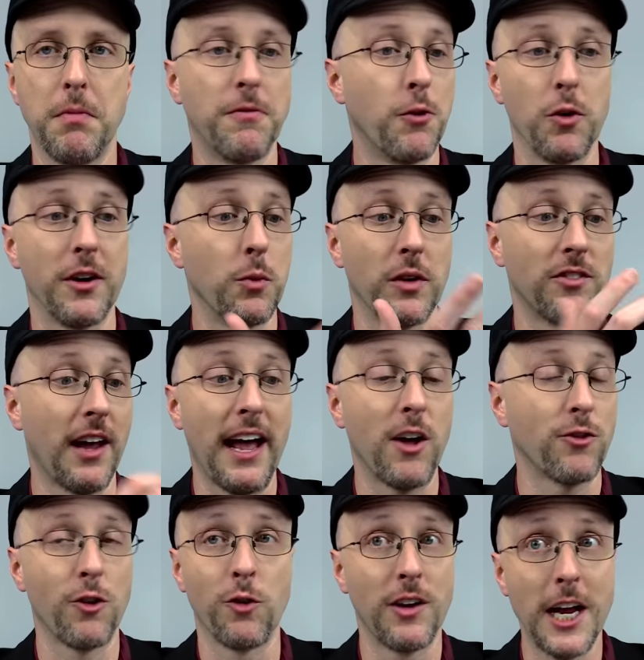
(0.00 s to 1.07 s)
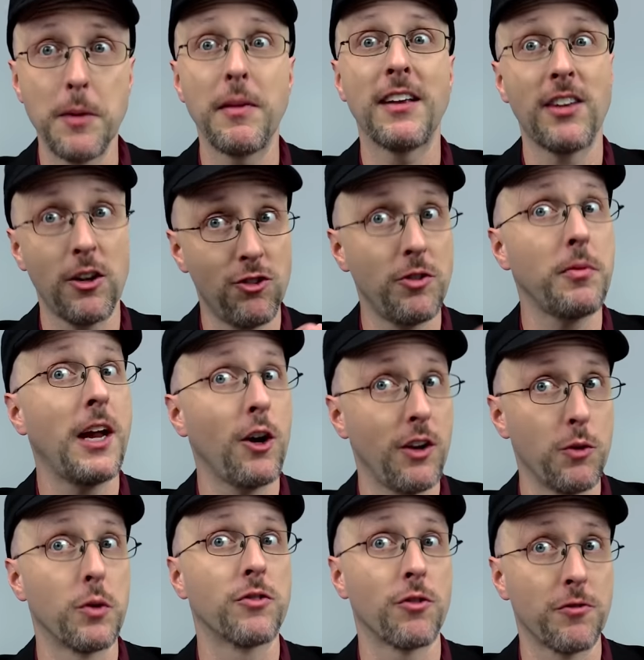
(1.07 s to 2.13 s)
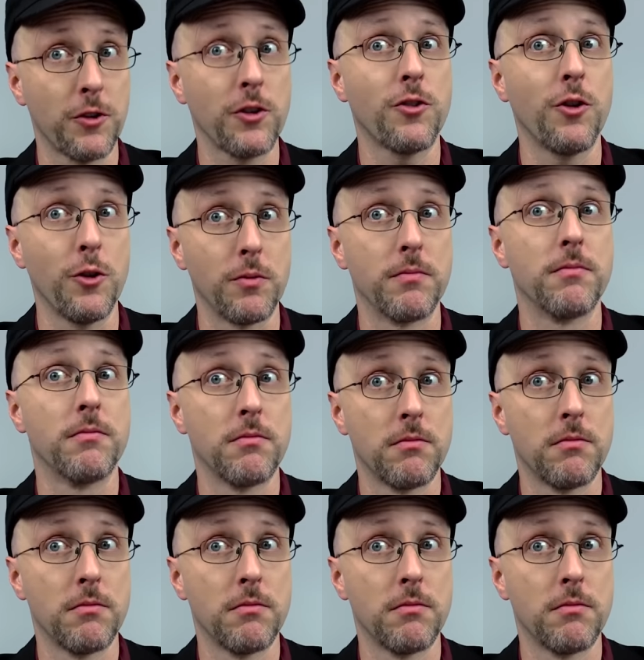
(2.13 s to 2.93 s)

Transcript: before he was a household name, that's how Jim Carrey was referred to.